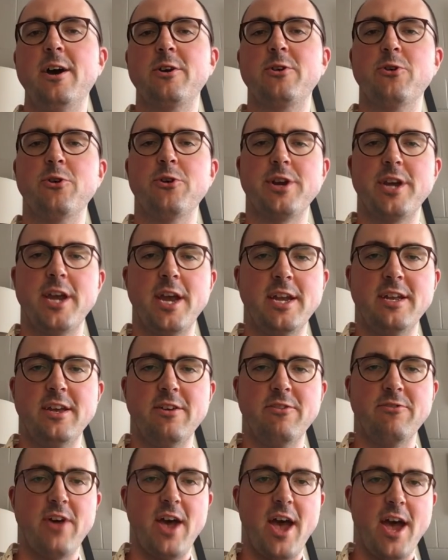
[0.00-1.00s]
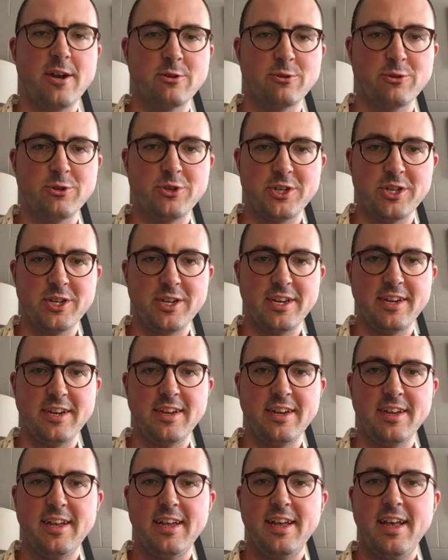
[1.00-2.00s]
creative
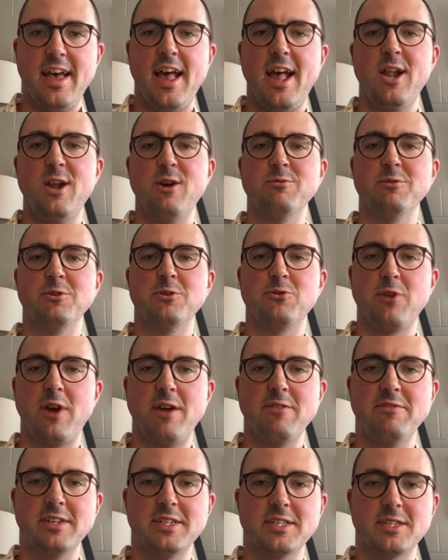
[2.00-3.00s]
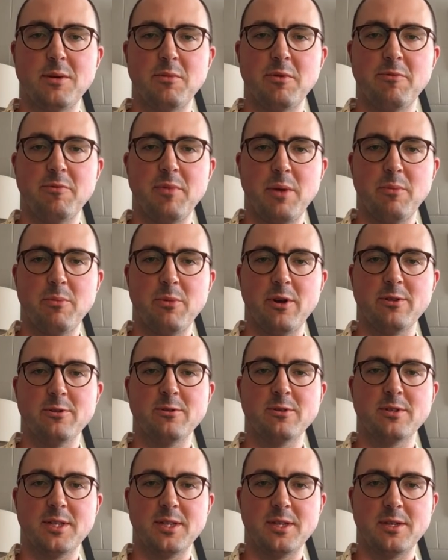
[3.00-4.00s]
energy, and I was driving some of my
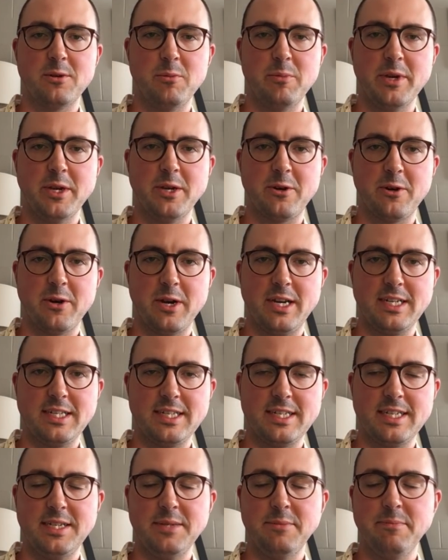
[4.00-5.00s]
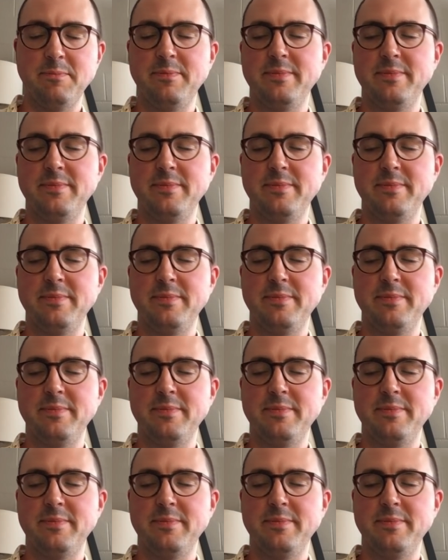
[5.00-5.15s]
brothers a little bit crazy,